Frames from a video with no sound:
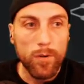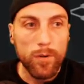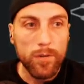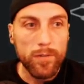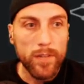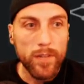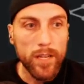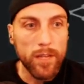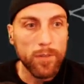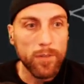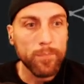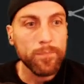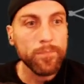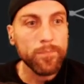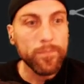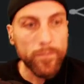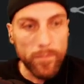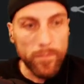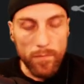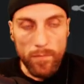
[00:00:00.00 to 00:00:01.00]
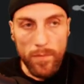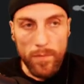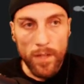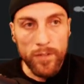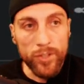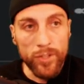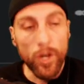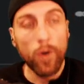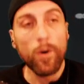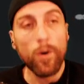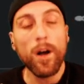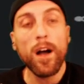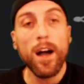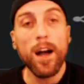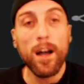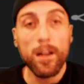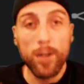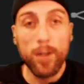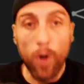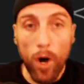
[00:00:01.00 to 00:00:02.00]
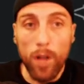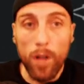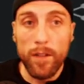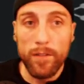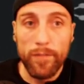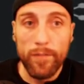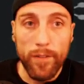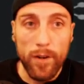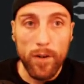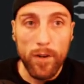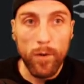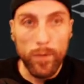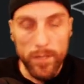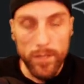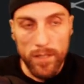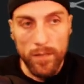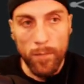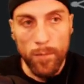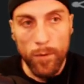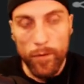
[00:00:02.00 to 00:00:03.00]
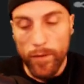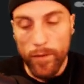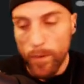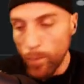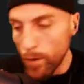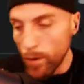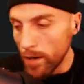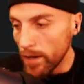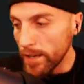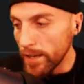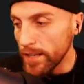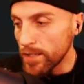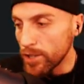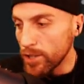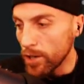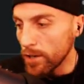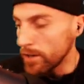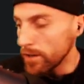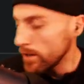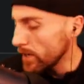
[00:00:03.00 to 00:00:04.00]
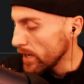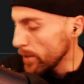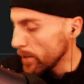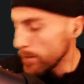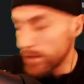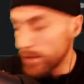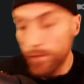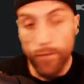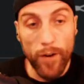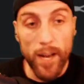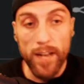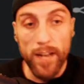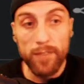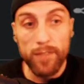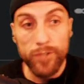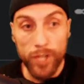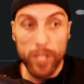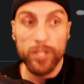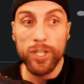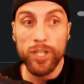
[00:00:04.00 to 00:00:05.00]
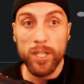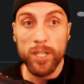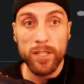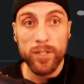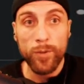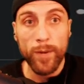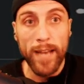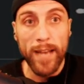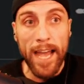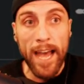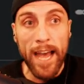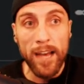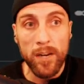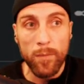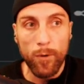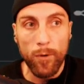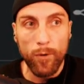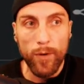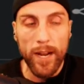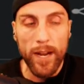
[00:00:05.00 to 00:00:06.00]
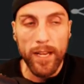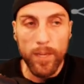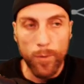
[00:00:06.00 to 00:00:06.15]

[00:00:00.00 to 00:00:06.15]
Thank you. So Colin Farrell was in the movie where he was afraid of changing into an animal, right?